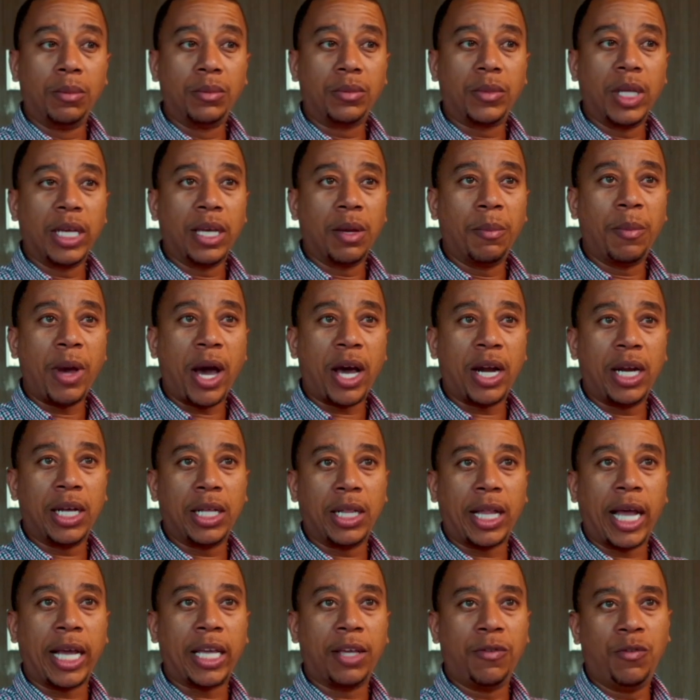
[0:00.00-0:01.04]
Think about it
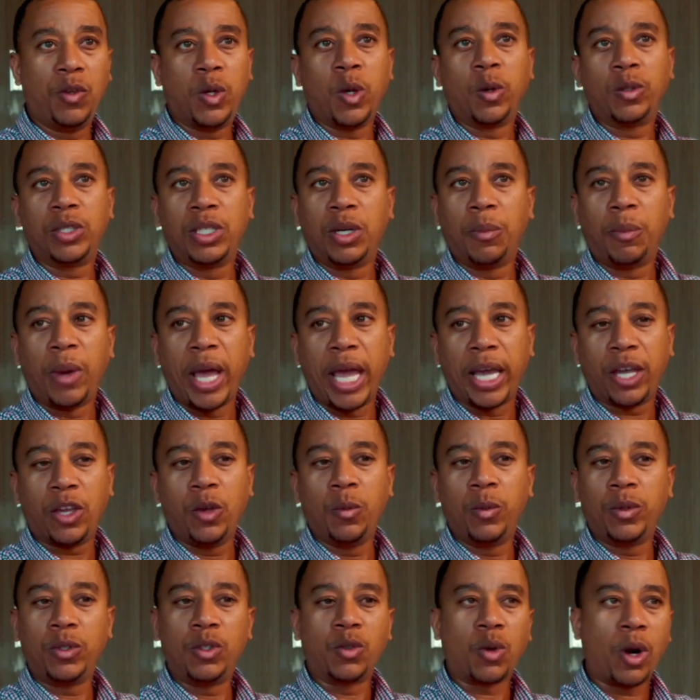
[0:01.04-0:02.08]
like if you go to the bank,
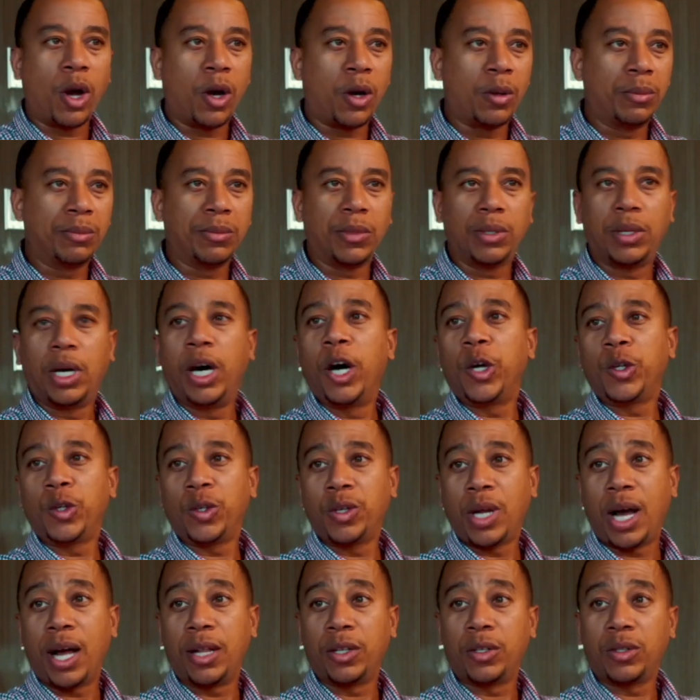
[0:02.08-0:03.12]
you withdraw
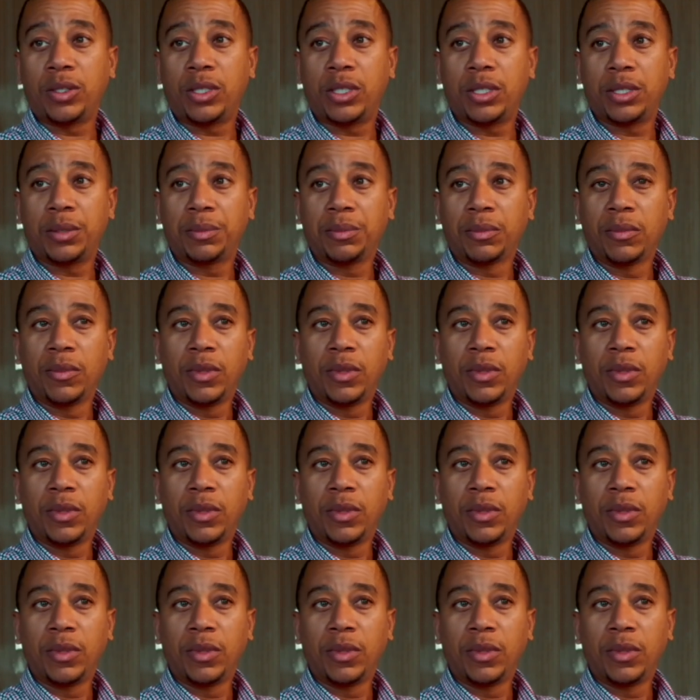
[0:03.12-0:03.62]
$100.